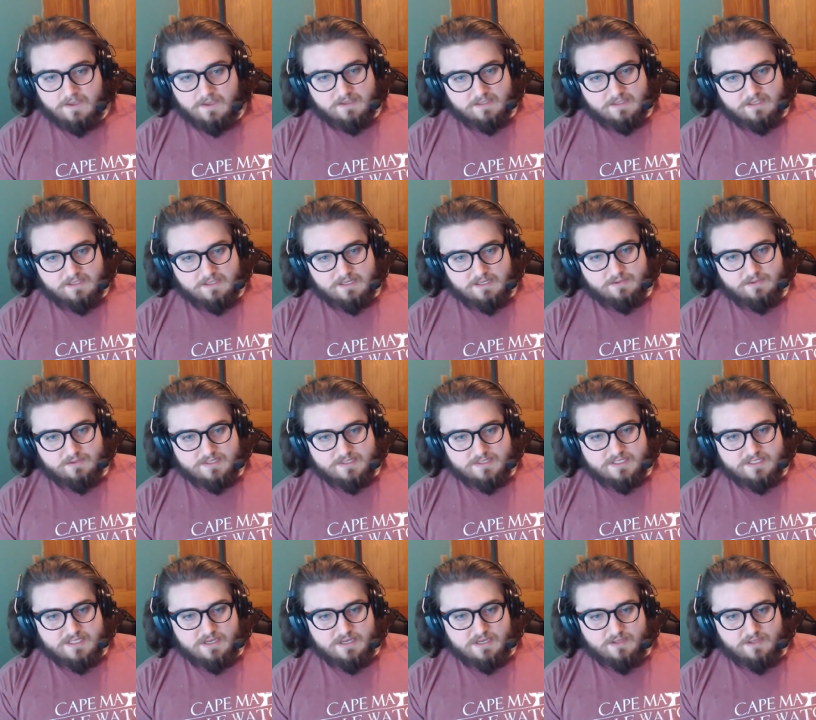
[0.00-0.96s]
You know,
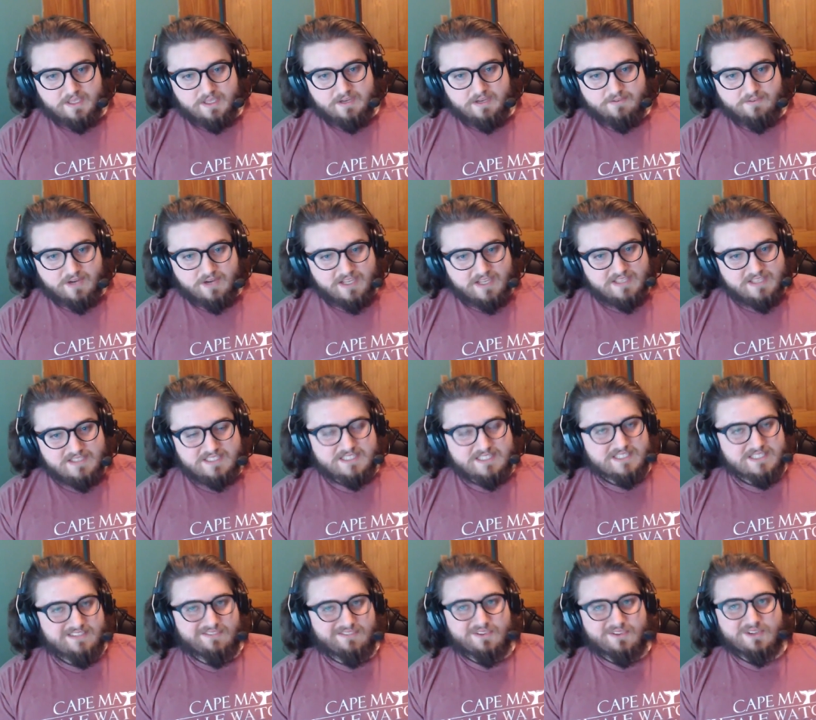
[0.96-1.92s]
so like for
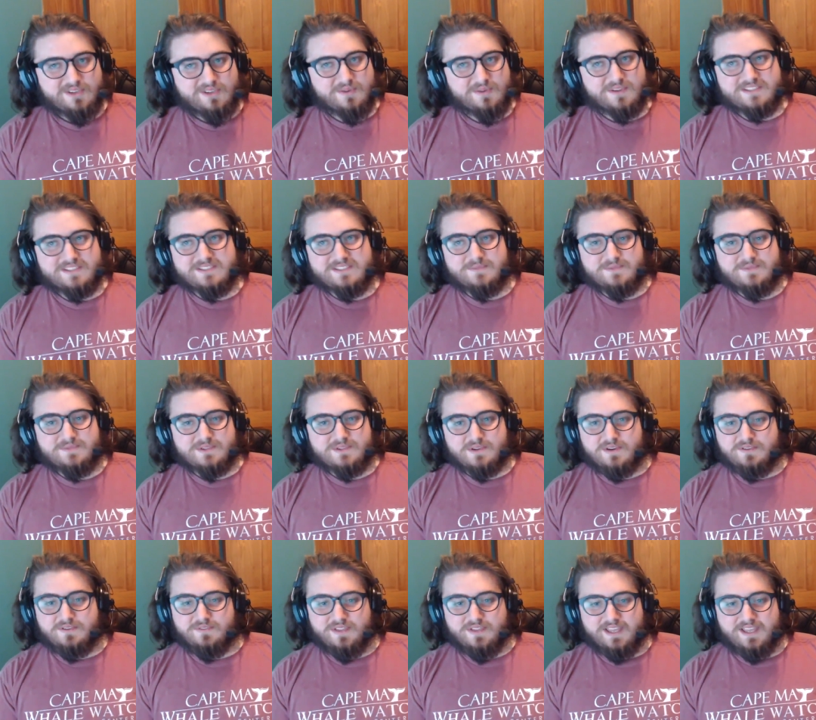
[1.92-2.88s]
instance, if you're doing some sort
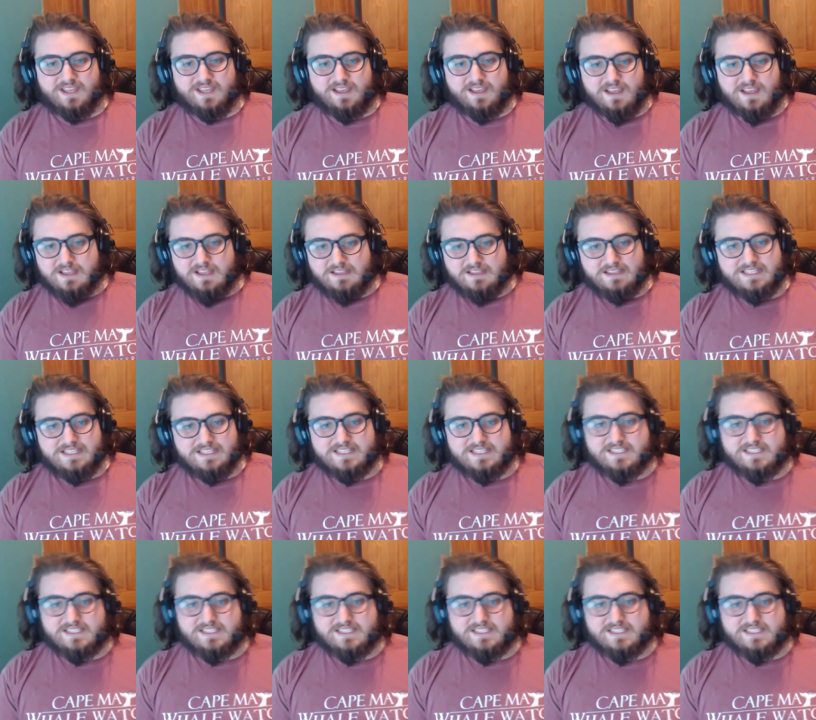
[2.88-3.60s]
of like list